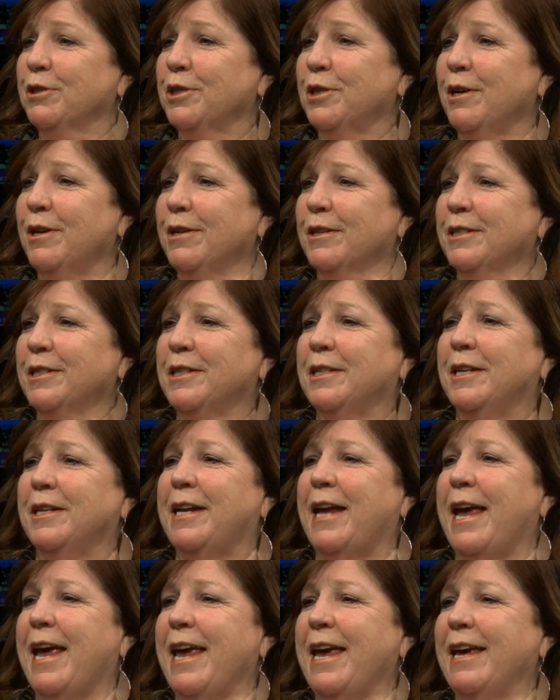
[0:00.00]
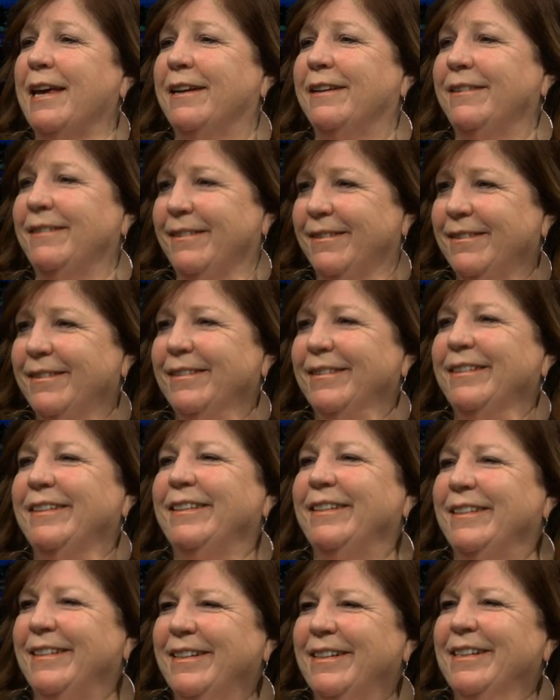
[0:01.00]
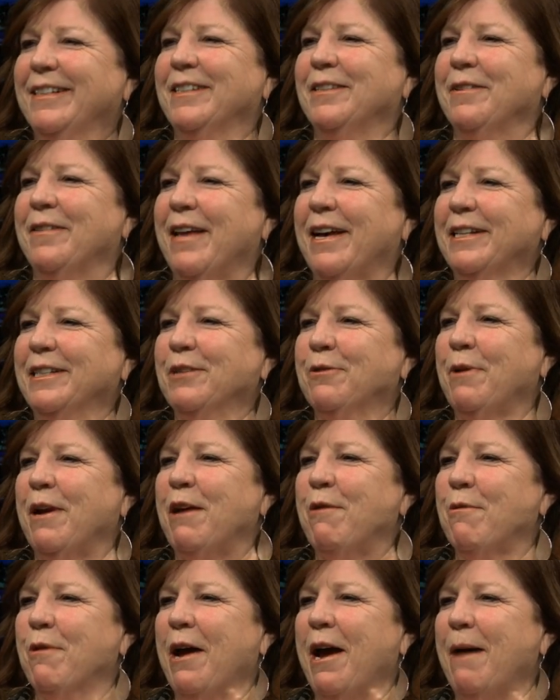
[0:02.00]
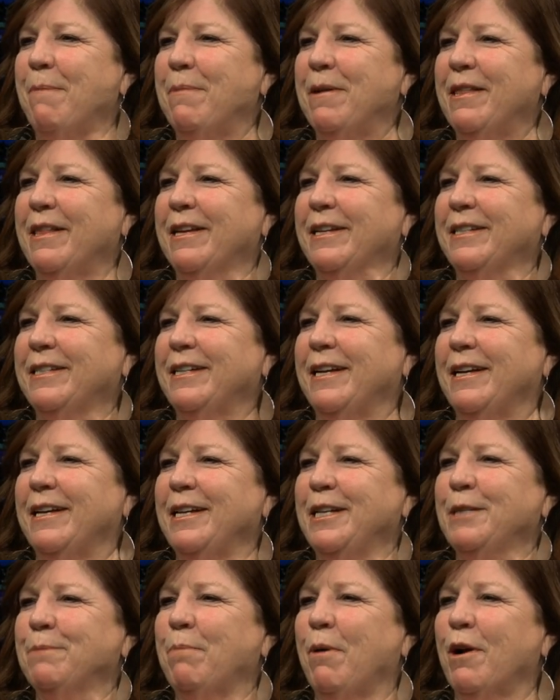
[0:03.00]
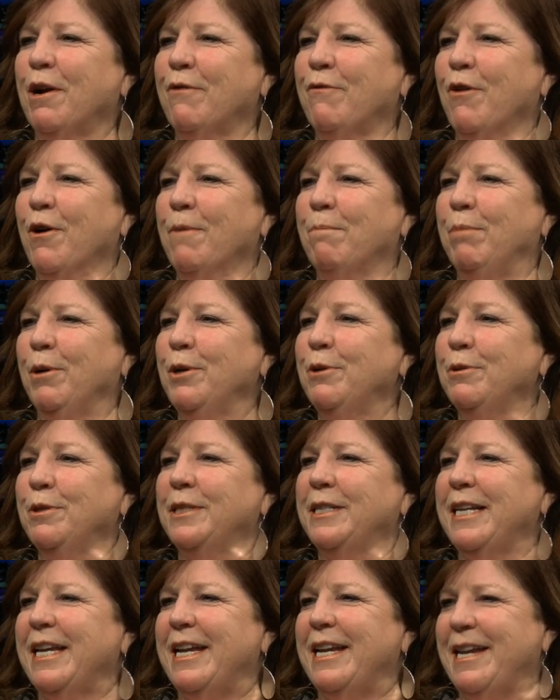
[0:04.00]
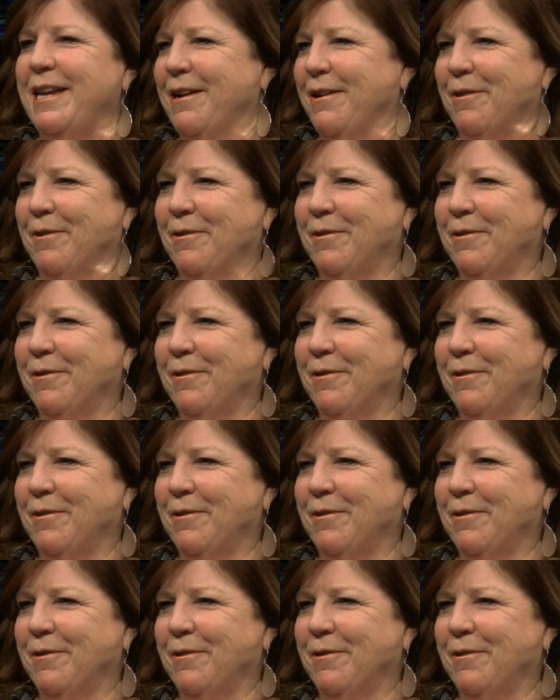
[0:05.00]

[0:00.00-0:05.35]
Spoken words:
songs today. And so that's great. We're happy that he's part of our blues scene here.